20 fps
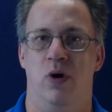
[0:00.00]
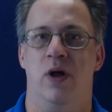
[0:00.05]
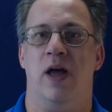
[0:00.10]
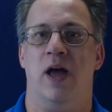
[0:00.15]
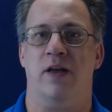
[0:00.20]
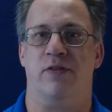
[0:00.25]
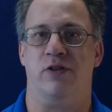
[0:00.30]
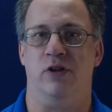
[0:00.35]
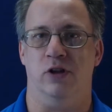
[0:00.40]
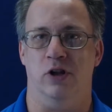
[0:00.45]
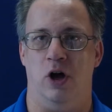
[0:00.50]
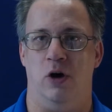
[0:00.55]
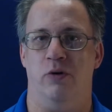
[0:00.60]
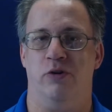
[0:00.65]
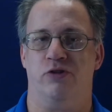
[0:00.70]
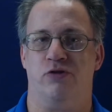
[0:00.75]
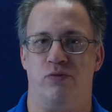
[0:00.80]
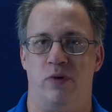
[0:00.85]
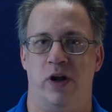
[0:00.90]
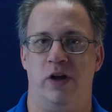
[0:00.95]
at the
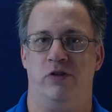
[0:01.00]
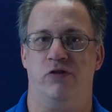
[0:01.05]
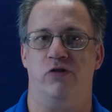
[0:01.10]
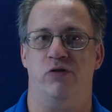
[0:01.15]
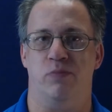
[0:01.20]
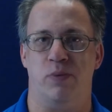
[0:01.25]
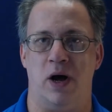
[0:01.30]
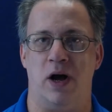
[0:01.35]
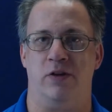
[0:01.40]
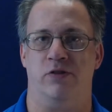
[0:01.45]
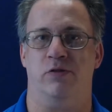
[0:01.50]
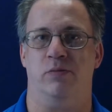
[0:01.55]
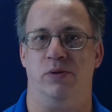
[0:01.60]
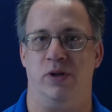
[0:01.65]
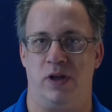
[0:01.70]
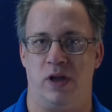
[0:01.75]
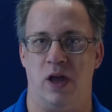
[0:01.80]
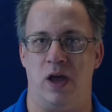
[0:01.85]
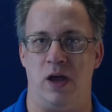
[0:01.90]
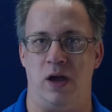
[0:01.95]
lowest rates you possibly
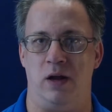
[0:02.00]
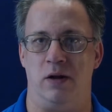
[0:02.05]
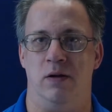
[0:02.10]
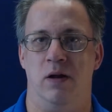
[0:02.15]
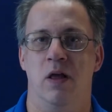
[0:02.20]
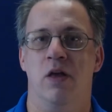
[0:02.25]
can.